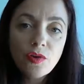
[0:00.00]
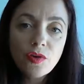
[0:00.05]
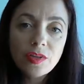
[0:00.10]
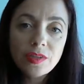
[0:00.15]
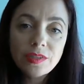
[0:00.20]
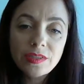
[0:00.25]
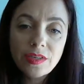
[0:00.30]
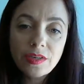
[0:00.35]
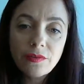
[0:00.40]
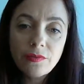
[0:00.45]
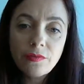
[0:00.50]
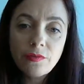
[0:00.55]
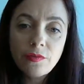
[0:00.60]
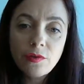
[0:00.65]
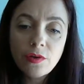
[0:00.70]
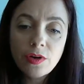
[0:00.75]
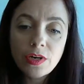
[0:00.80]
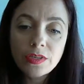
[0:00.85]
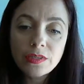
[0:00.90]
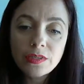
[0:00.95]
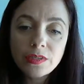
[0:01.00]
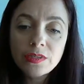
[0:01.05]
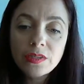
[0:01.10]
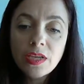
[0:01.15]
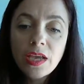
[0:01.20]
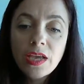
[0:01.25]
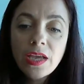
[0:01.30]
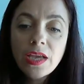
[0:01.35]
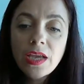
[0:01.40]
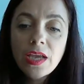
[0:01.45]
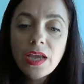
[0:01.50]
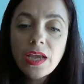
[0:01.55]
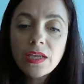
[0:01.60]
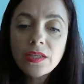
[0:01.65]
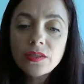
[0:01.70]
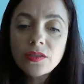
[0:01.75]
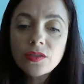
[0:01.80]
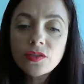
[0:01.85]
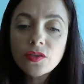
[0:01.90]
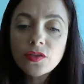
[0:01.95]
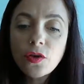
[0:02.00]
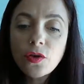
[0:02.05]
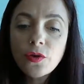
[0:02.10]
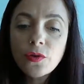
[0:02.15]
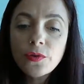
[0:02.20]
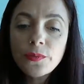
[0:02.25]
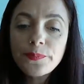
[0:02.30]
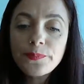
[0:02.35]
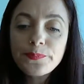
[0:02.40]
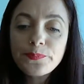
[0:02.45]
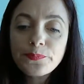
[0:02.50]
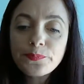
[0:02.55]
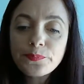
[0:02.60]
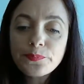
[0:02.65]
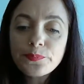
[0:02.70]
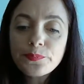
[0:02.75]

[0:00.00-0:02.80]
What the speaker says: broken down for us. And so